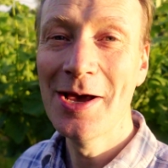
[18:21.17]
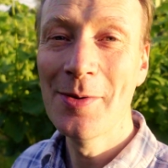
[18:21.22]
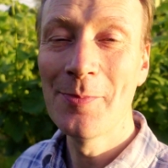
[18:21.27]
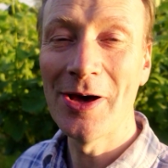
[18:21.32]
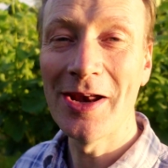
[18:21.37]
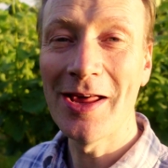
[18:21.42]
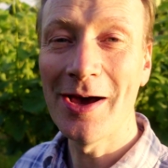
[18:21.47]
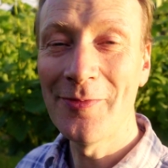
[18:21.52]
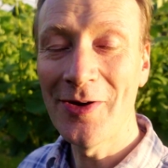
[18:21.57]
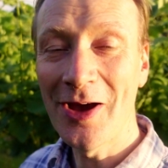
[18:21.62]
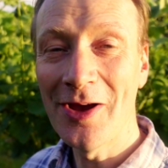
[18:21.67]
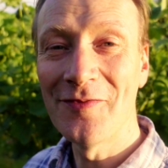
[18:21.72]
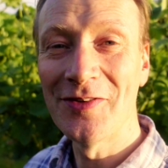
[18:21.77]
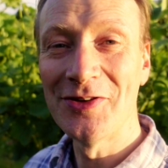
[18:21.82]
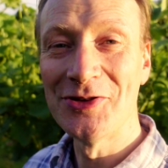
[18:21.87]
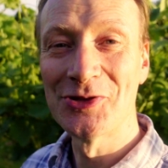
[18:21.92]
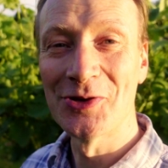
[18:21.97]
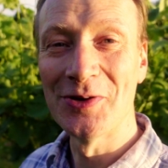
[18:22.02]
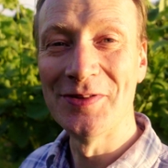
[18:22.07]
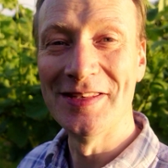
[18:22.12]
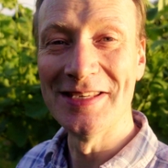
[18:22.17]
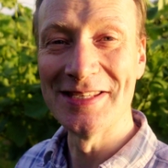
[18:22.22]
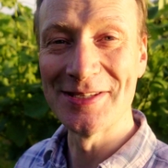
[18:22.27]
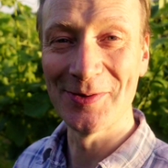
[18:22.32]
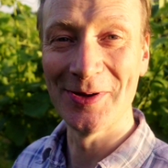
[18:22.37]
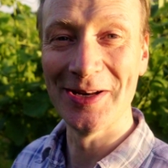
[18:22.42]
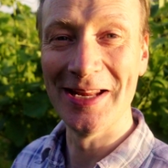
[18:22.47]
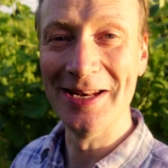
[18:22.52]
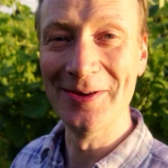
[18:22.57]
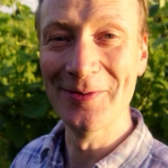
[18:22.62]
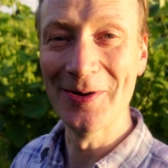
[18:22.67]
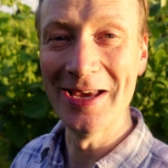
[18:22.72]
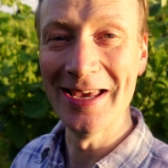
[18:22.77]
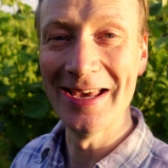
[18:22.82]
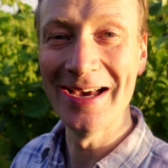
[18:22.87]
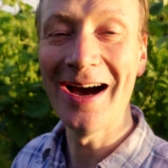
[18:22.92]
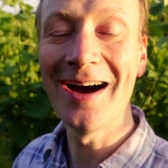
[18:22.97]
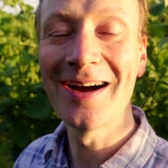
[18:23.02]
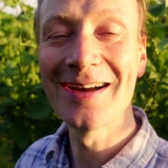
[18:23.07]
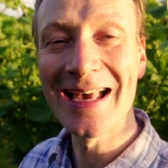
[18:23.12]
But I hope you've enjoyed this one
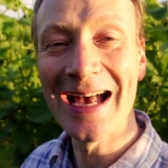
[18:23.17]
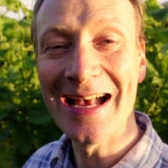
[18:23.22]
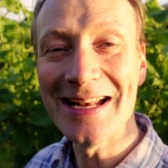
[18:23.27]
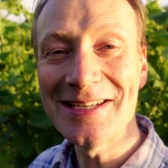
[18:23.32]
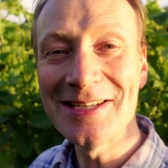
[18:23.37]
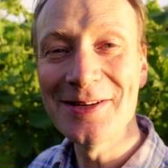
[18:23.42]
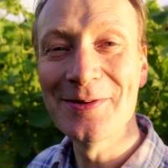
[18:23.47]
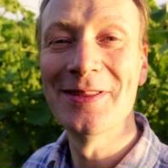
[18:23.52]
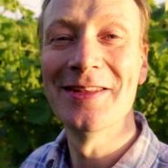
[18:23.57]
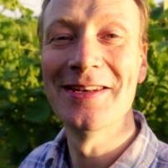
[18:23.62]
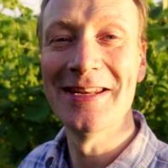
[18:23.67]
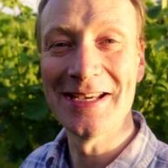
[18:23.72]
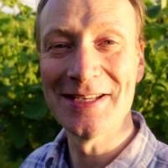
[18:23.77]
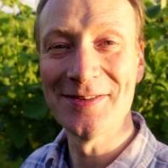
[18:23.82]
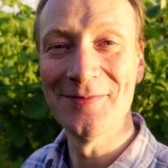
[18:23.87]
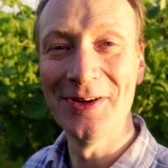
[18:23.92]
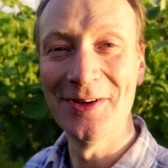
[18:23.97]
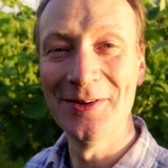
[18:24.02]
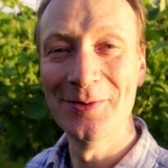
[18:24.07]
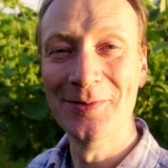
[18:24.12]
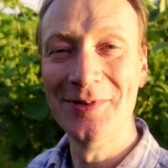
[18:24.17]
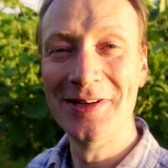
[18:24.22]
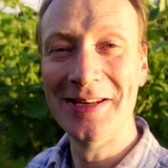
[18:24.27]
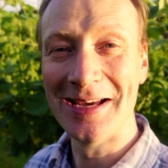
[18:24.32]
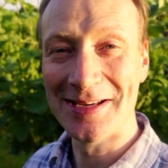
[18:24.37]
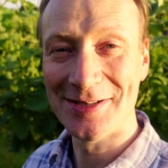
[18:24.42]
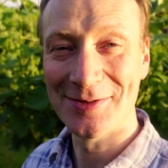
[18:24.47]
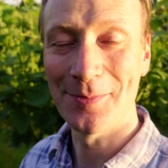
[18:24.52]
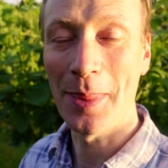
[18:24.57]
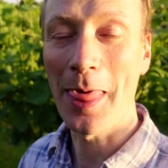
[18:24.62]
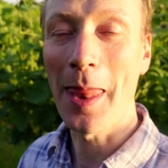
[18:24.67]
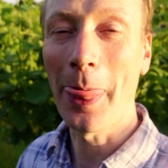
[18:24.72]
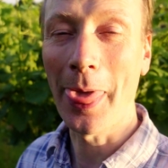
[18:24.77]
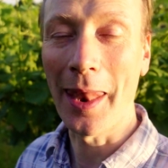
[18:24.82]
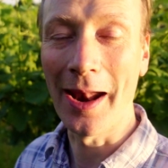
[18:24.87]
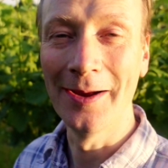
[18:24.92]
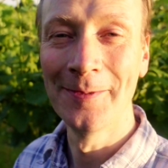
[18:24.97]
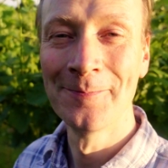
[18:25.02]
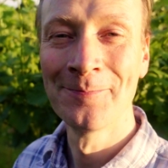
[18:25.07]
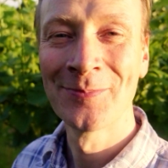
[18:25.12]
anyway. I'll catch you in the next
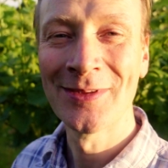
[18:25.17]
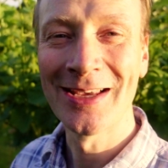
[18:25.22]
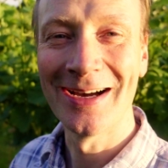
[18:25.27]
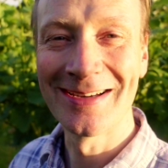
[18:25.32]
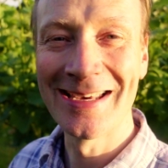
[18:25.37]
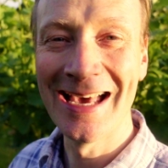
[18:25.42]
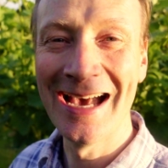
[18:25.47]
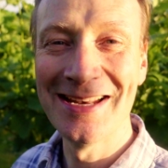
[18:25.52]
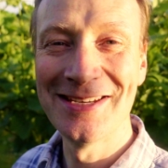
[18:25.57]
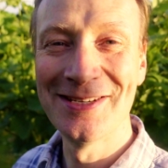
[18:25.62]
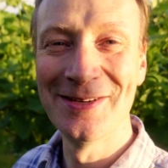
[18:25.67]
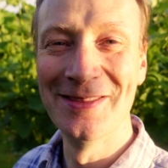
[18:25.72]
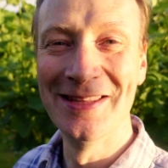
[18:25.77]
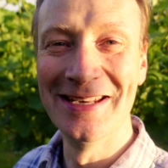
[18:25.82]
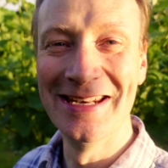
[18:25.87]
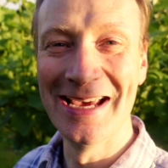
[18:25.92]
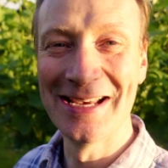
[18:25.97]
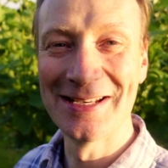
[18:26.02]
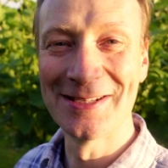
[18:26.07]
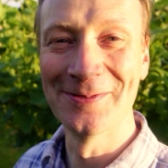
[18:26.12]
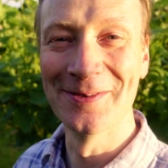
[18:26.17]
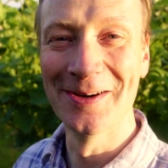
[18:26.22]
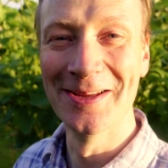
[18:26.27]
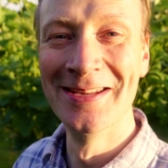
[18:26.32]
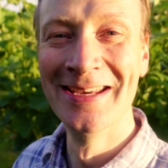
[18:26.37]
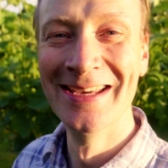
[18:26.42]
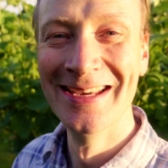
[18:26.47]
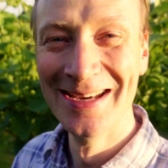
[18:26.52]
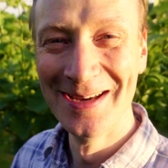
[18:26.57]
I'll catch you in the next one.